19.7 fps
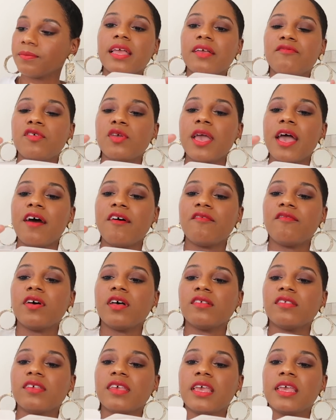If you have
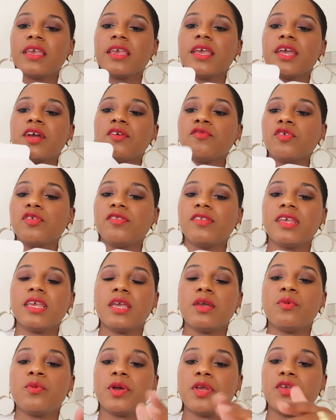a skincare
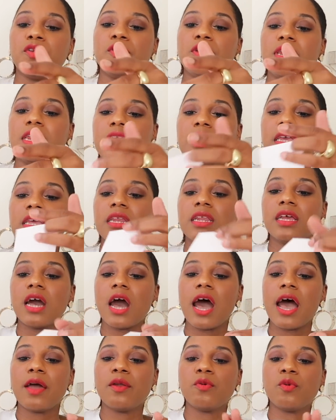routine where you need
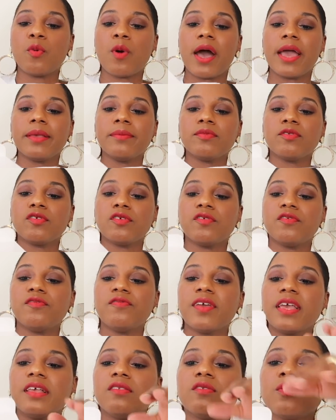cotton wipes or
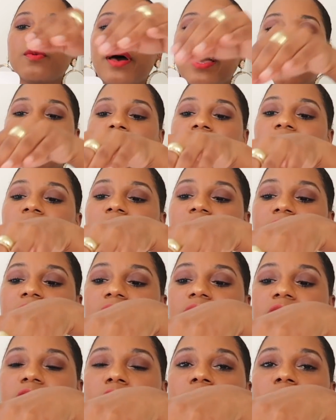face wipes, these